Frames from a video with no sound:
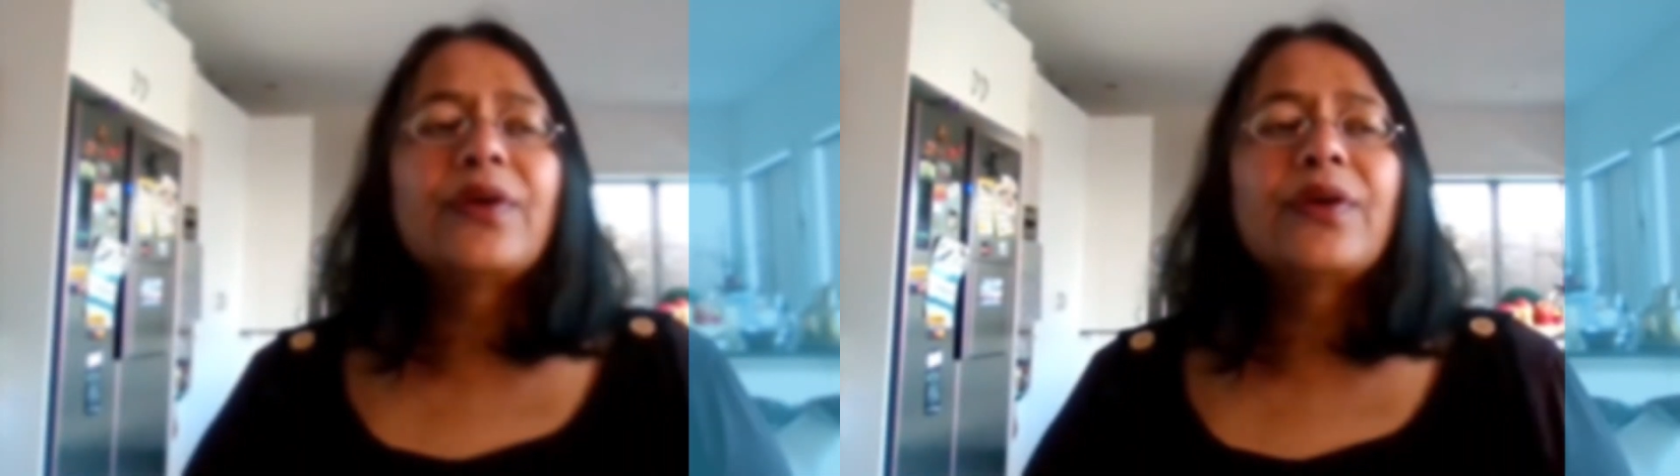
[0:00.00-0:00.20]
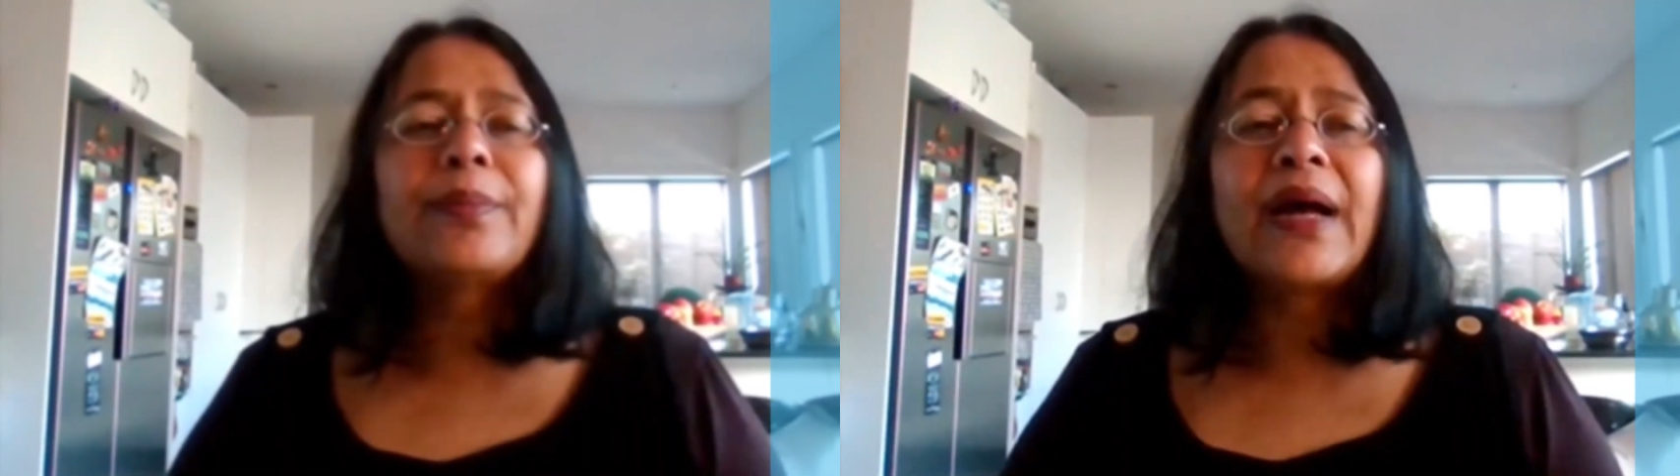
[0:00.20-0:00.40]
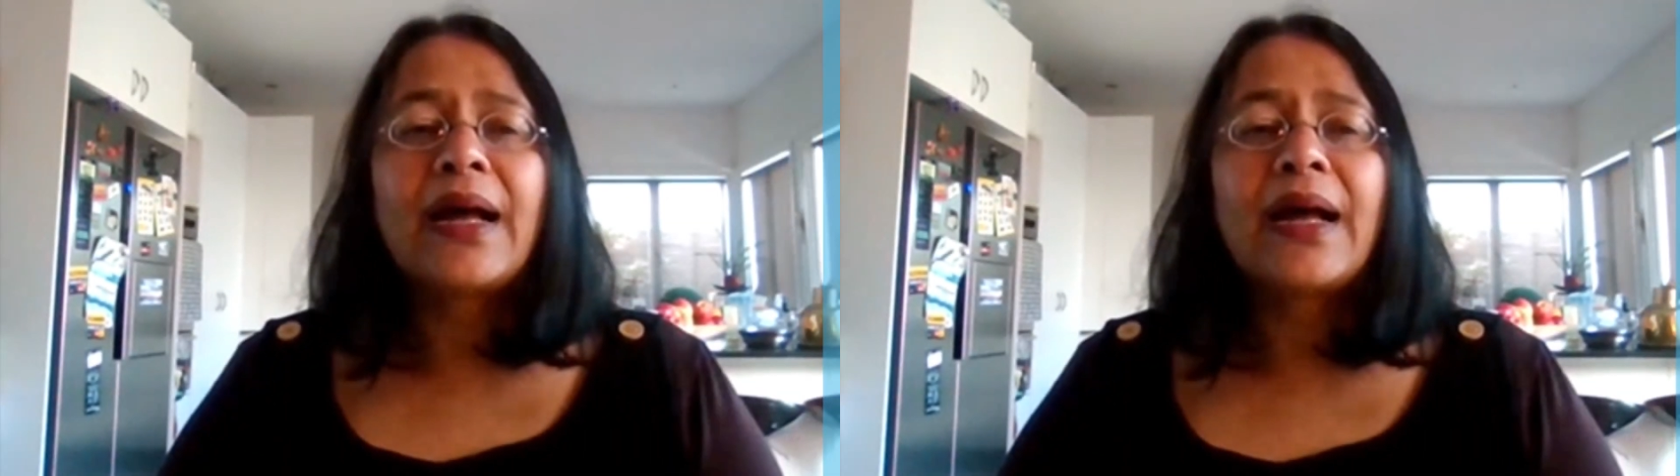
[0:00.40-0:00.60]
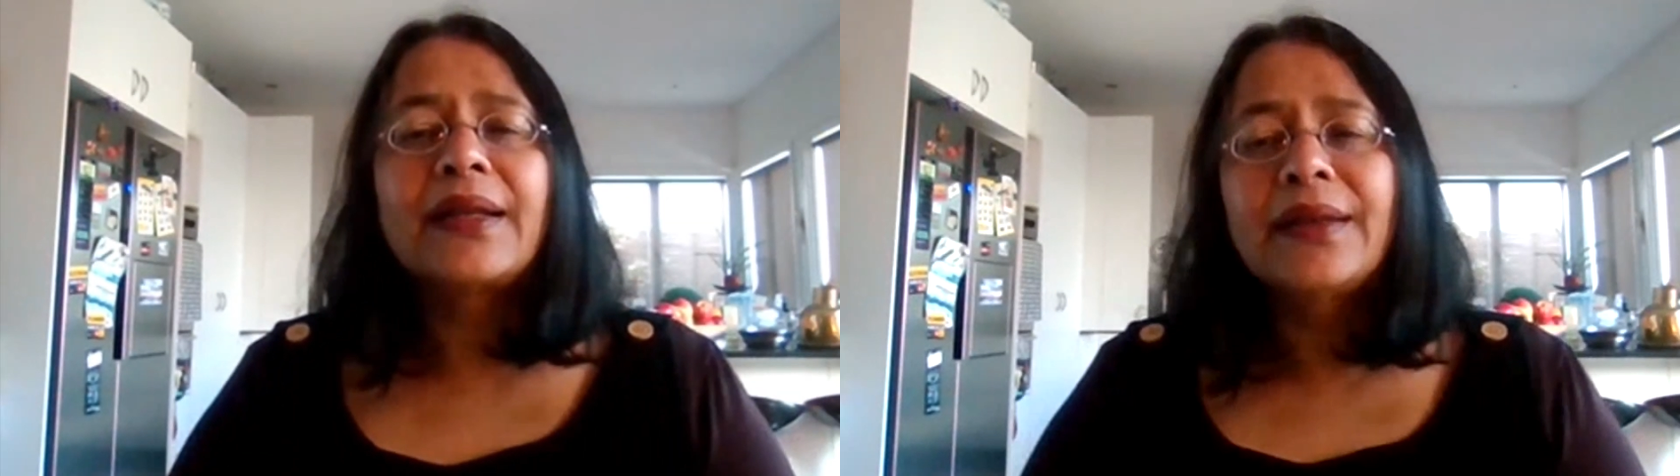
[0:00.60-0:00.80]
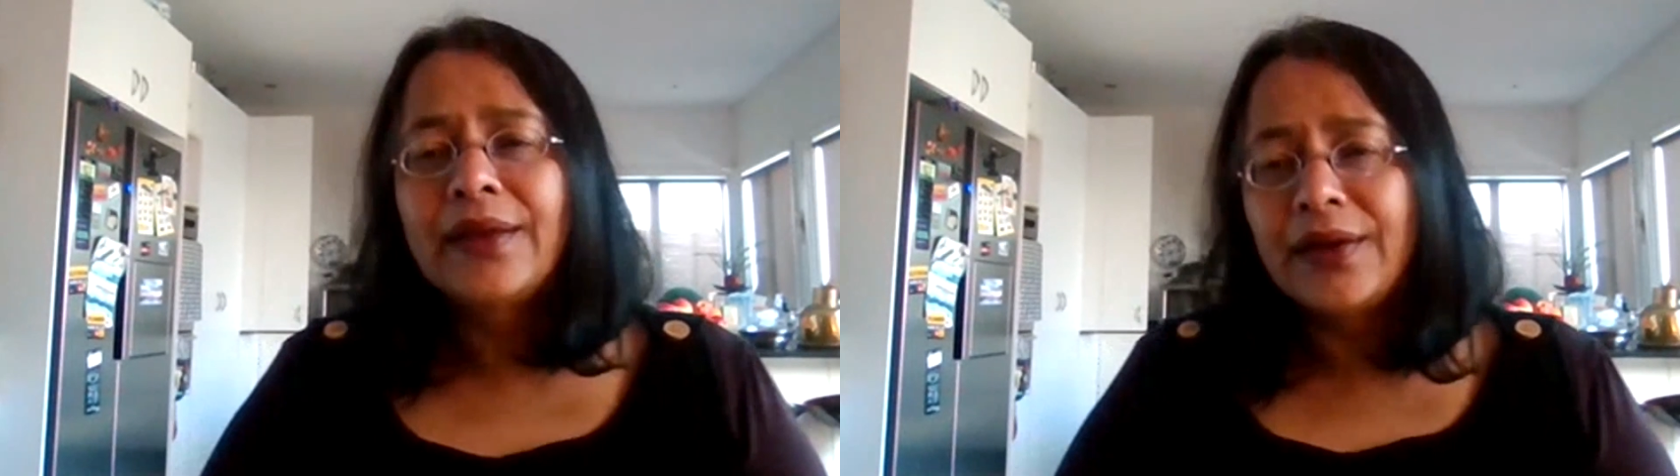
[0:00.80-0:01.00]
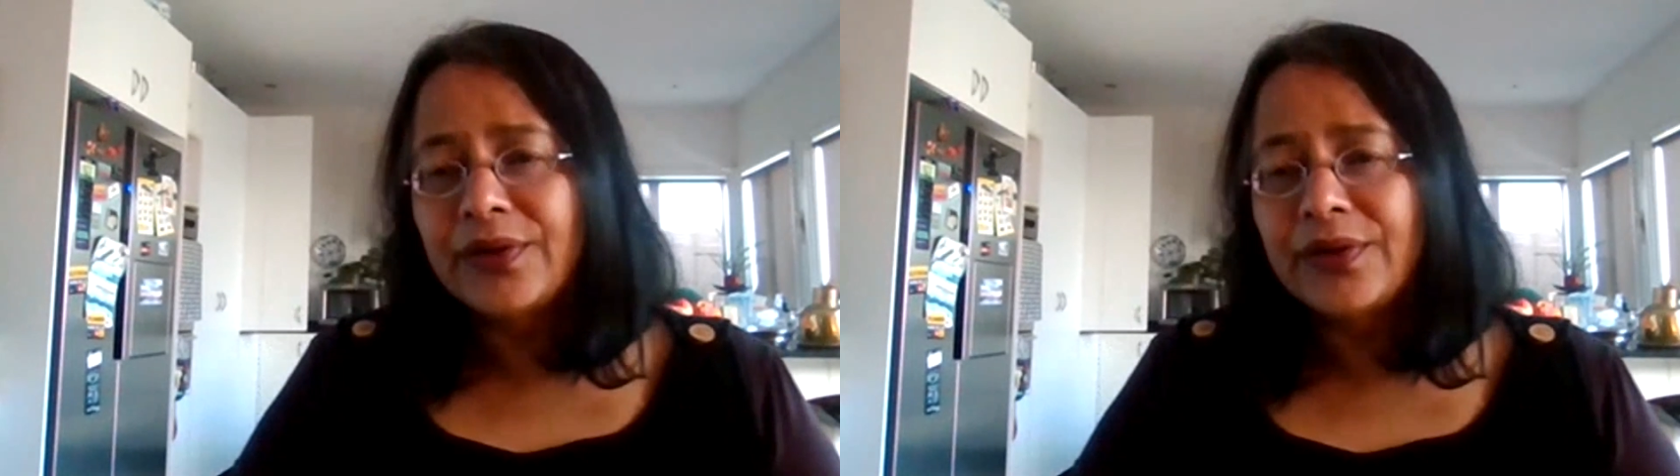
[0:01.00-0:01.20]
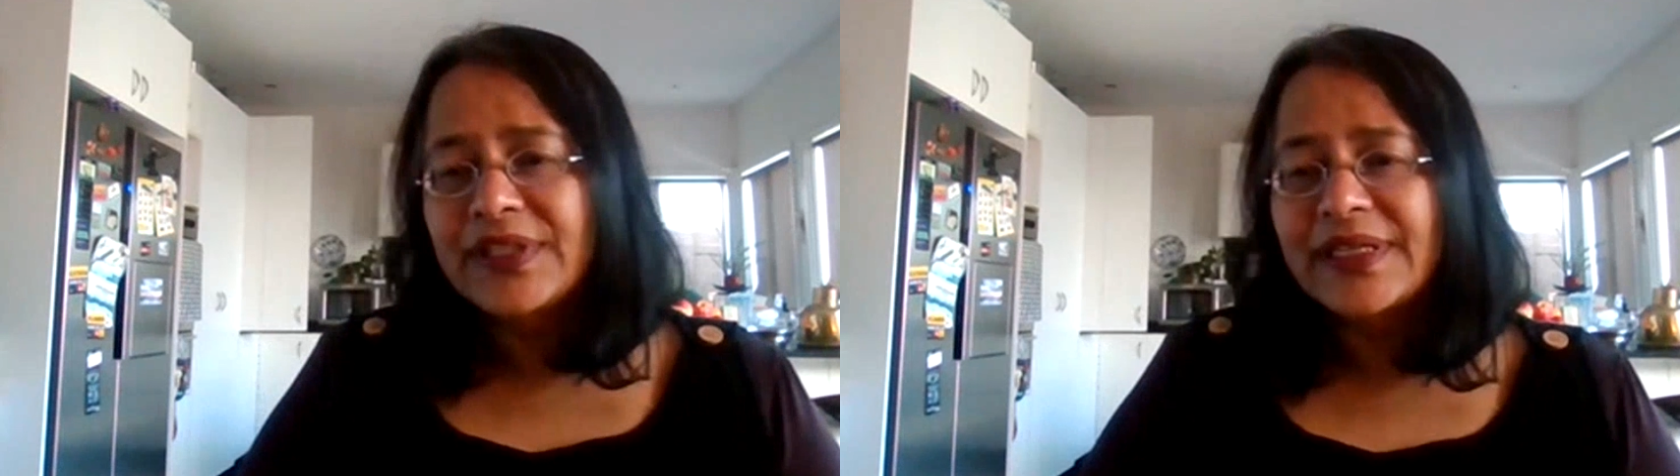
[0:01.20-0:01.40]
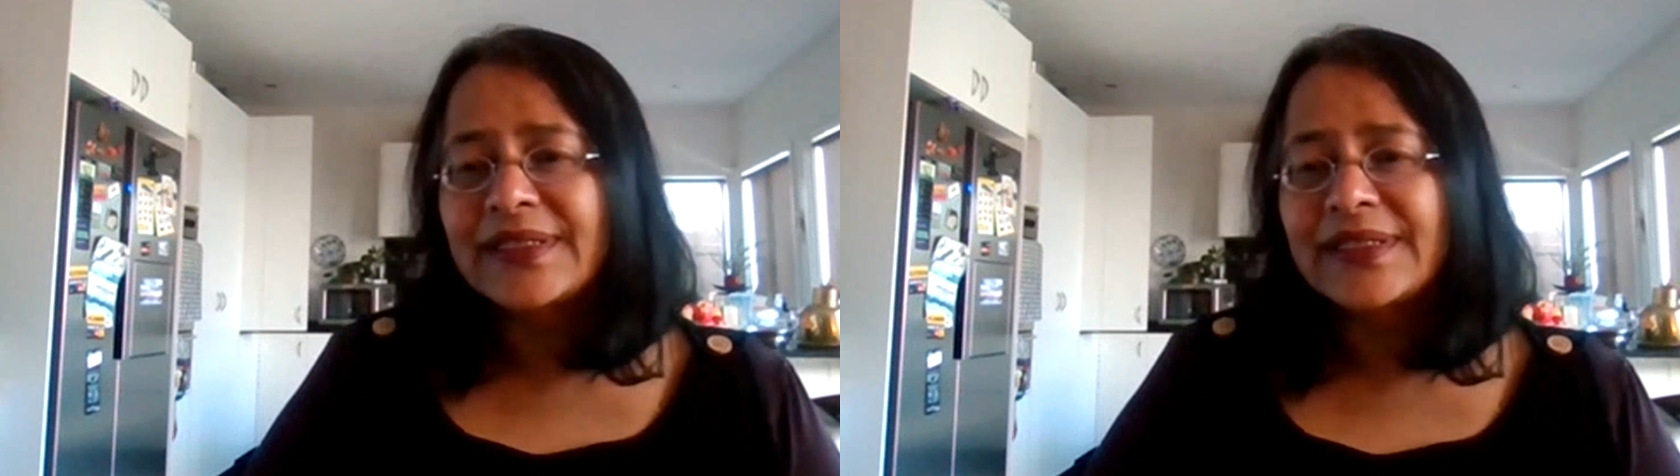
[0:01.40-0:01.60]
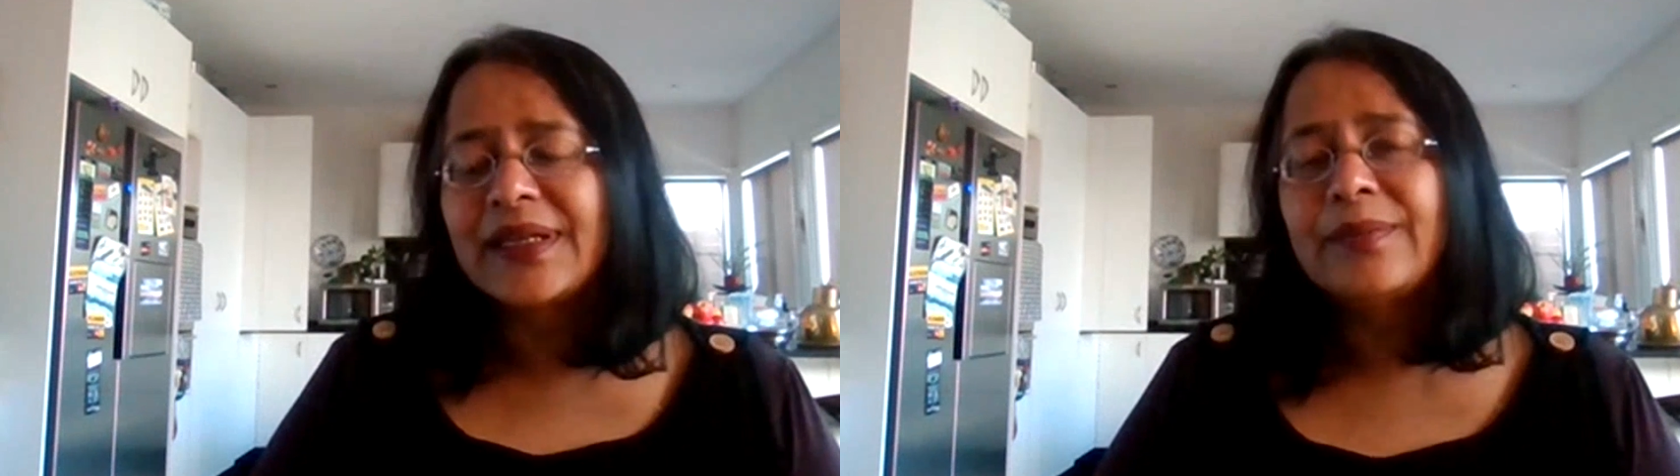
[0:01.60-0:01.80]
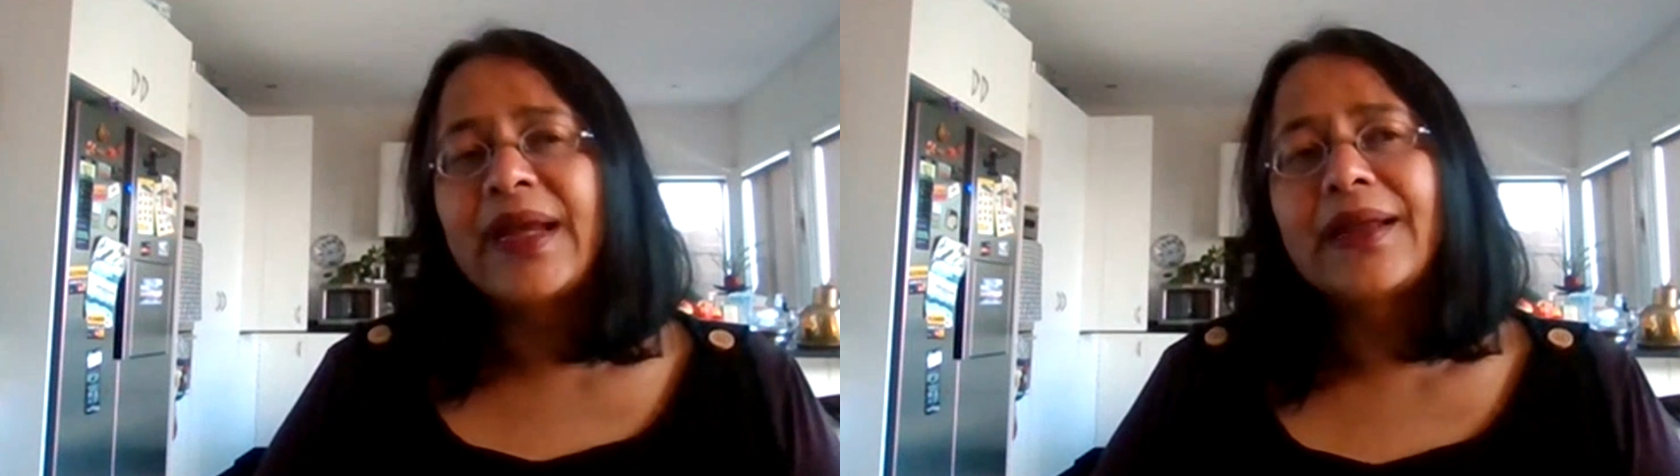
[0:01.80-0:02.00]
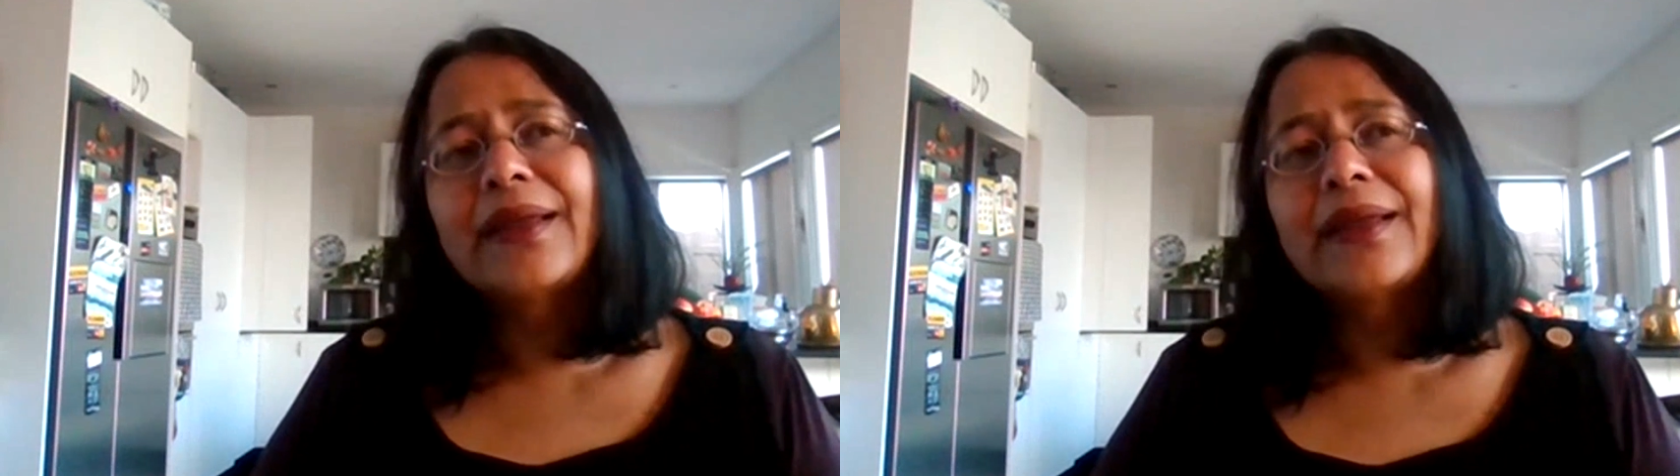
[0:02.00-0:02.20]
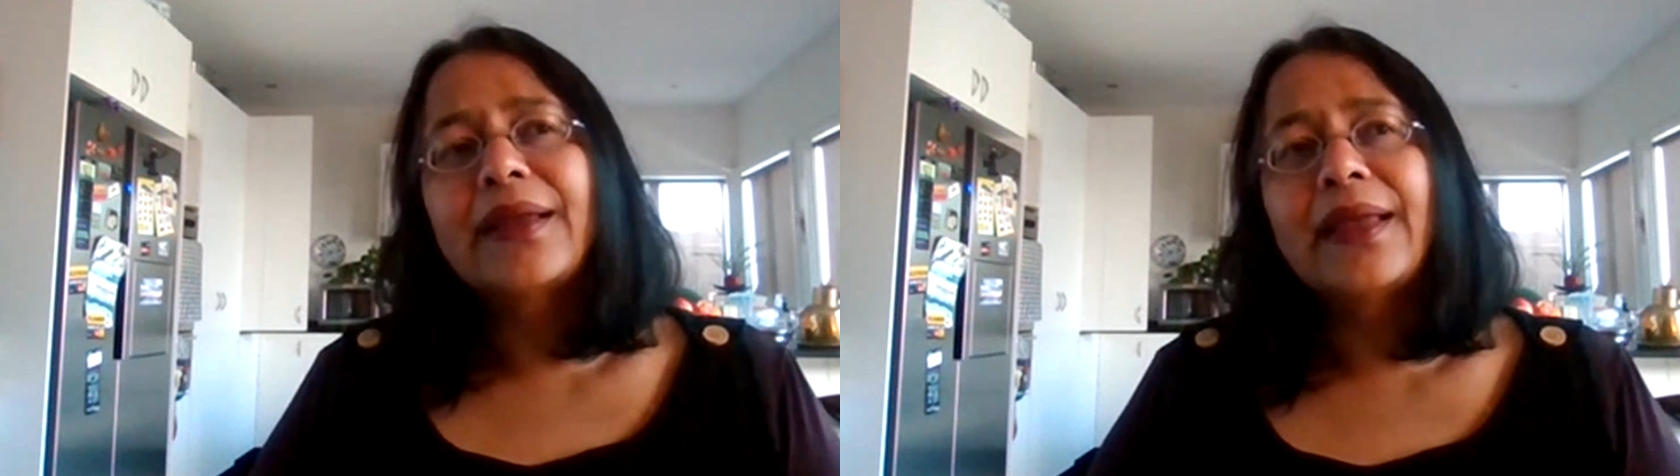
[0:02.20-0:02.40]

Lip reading: Do your part. Don't just sit back,